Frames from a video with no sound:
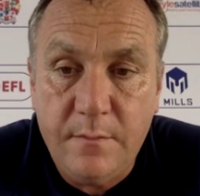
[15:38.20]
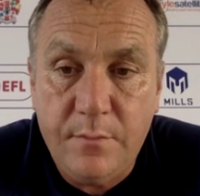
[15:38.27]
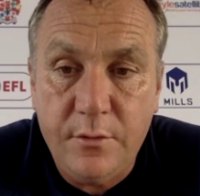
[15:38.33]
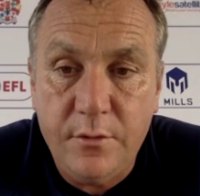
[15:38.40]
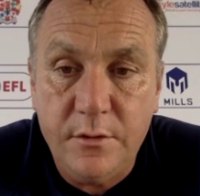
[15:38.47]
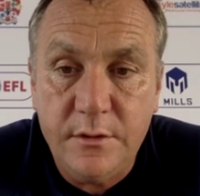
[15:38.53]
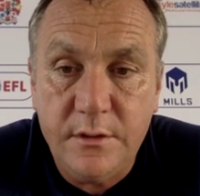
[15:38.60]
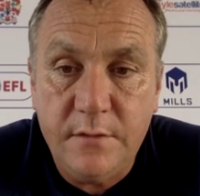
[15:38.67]
put
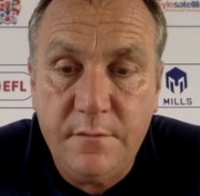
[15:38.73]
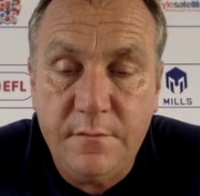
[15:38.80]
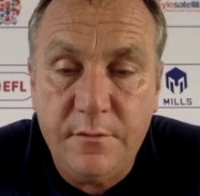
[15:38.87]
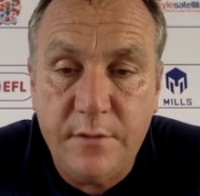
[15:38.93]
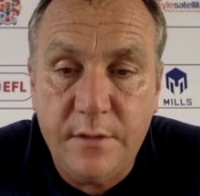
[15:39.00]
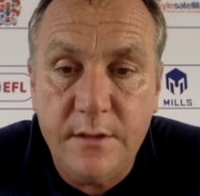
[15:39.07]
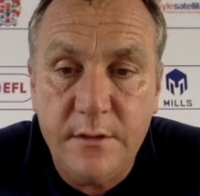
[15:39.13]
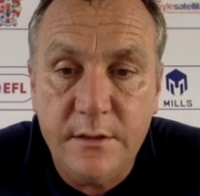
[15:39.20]
yourself out
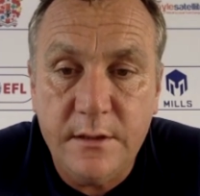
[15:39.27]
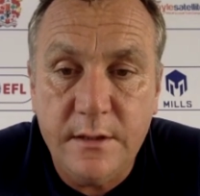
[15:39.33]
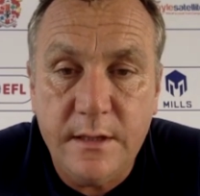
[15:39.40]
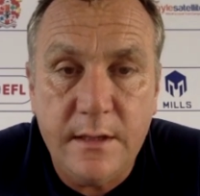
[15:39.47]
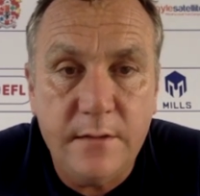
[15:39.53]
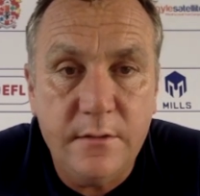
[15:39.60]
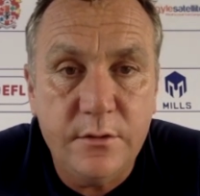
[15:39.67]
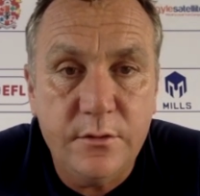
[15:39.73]
there and say,
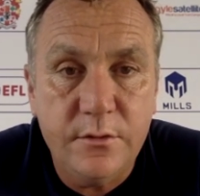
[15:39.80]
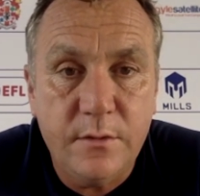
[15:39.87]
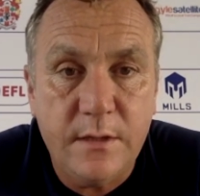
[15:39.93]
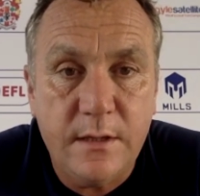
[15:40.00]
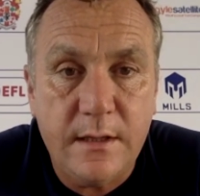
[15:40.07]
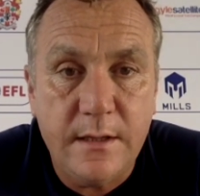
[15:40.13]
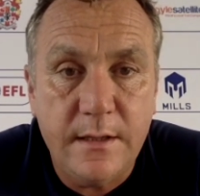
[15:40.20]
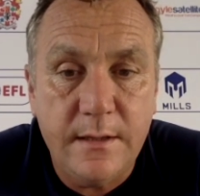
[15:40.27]
yeah, do you know what,
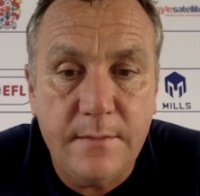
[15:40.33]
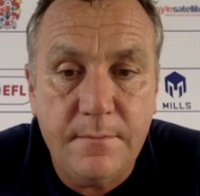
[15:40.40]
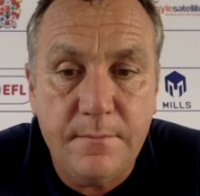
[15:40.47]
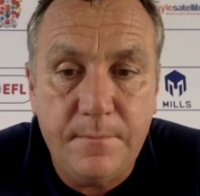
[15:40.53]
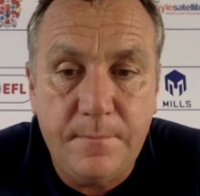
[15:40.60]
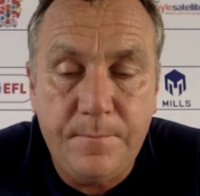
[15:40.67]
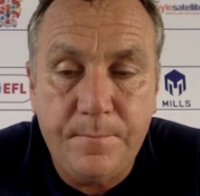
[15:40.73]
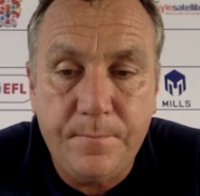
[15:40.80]
I need
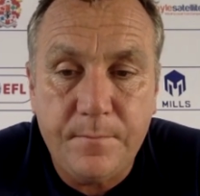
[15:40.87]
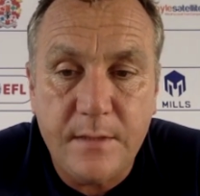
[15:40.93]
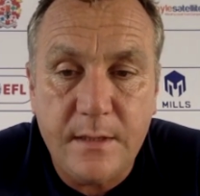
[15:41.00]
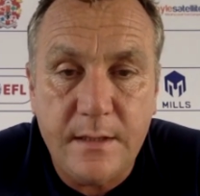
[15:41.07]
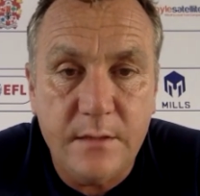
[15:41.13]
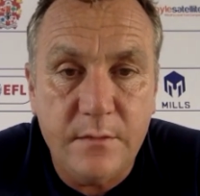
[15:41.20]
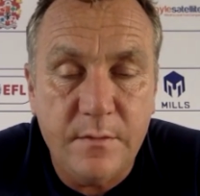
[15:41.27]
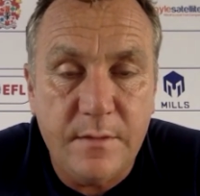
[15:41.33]

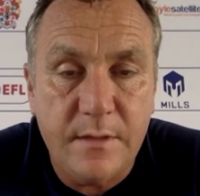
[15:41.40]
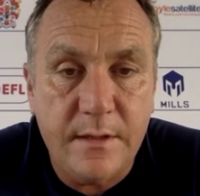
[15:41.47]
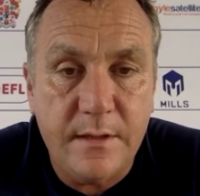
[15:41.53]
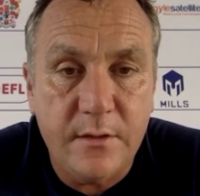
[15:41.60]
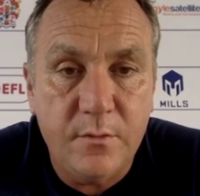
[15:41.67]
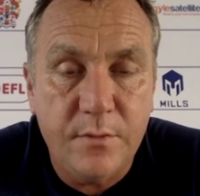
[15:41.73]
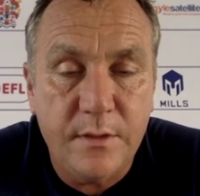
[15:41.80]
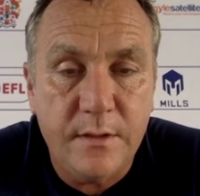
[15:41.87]
a wee bit of
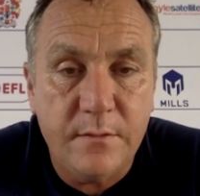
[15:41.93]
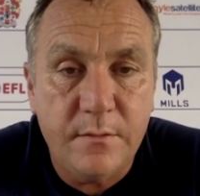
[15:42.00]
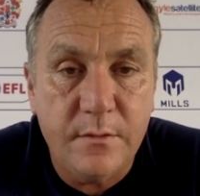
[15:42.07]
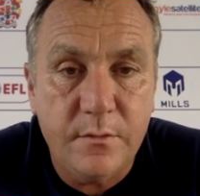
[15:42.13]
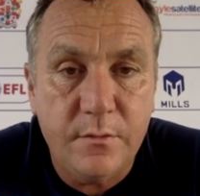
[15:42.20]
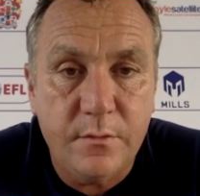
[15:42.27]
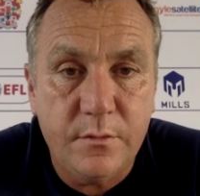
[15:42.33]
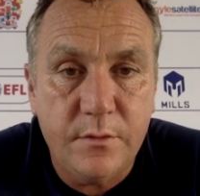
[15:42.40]
help here.
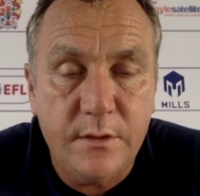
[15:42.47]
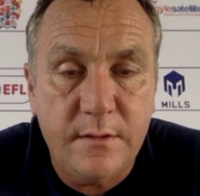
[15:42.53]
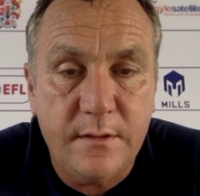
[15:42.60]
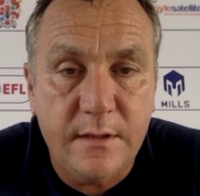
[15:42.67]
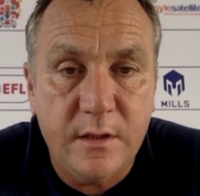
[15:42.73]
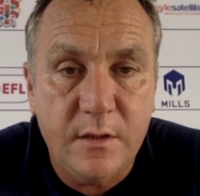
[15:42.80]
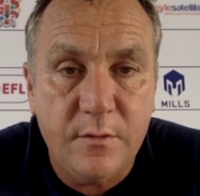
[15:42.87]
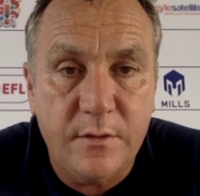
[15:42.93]
What do you
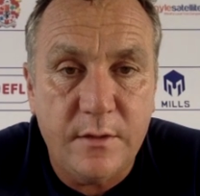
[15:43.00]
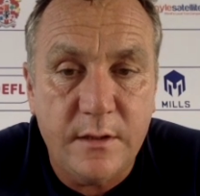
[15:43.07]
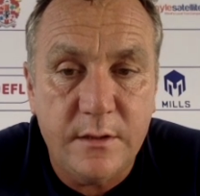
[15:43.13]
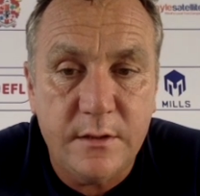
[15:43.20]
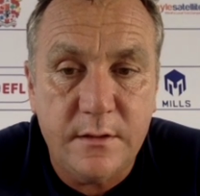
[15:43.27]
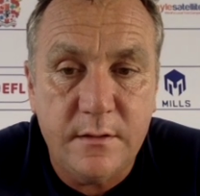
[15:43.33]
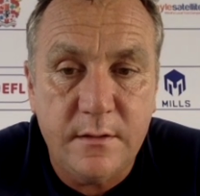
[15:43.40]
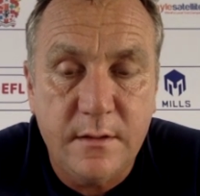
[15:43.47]
think about
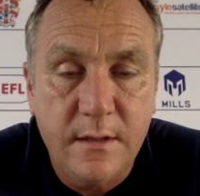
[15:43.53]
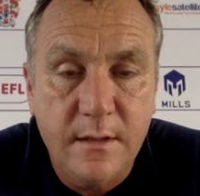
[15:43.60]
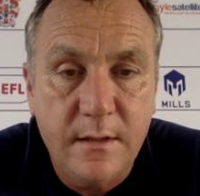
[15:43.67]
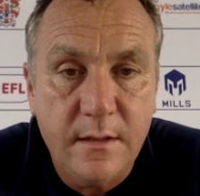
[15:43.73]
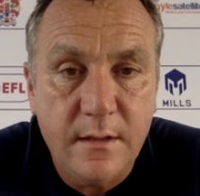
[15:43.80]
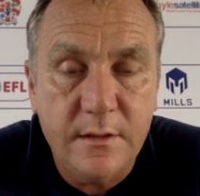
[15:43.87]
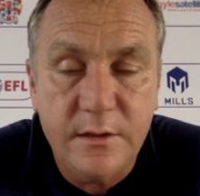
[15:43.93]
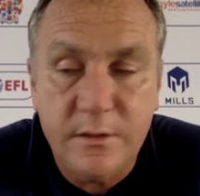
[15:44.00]
this? And
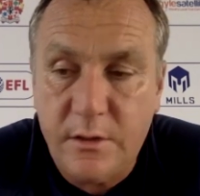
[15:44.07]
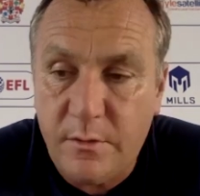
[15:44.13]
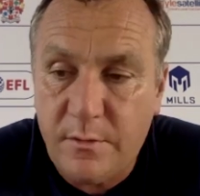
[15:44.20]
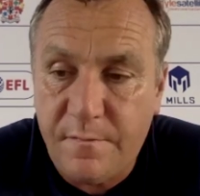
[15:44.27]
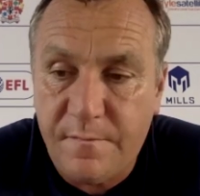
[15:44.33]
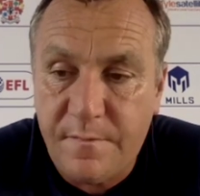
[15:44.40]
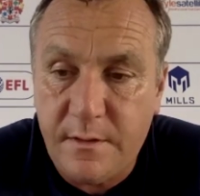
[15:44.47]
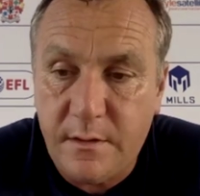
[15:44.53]
this is how I
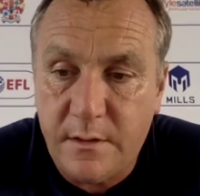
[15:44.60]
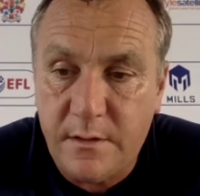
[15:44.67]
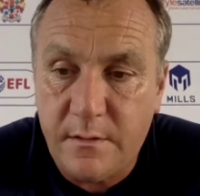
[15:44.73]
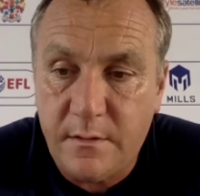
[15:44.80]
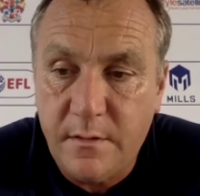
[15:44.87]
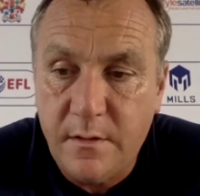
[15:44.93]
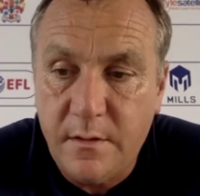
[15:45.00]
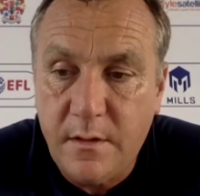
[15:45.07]
feel, and
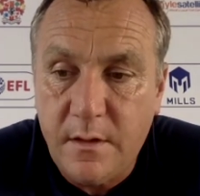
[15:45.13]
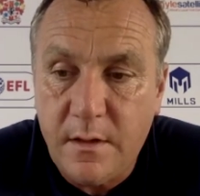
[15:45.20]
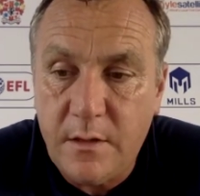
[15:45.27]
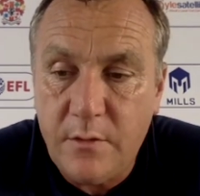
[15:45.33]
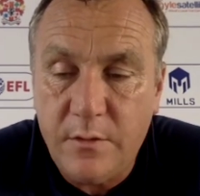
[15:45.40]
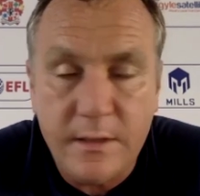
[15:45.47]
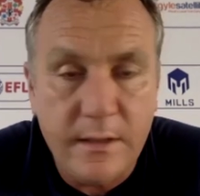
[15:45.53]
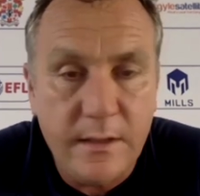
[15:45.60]

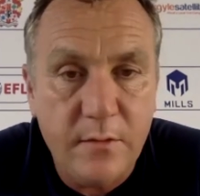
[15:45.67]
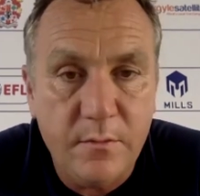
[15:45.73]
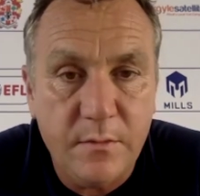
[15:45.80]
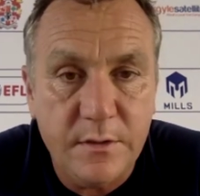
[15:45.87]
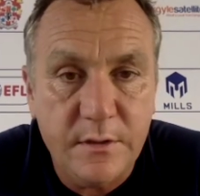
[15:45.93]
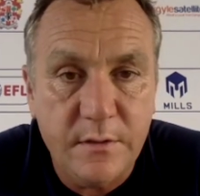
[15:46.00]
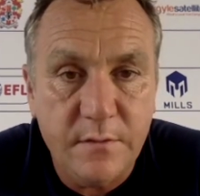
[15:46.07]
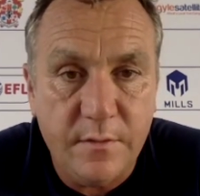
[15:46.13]
how can I help
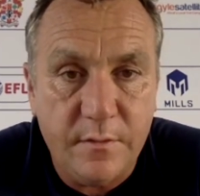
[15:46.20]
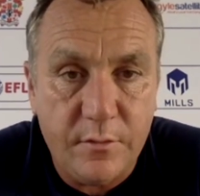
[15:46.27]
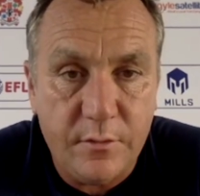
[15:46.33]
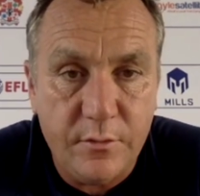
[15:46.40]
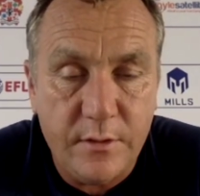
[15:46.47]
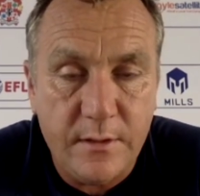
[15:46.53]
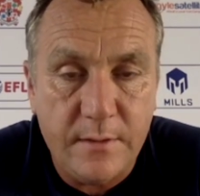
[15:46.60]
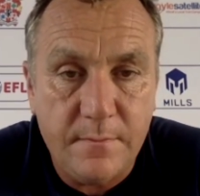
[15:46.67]
myself get
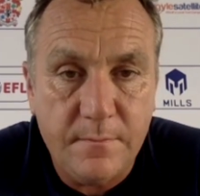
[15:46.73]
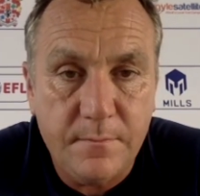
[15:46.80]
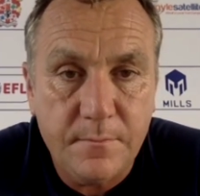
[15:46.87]
through that?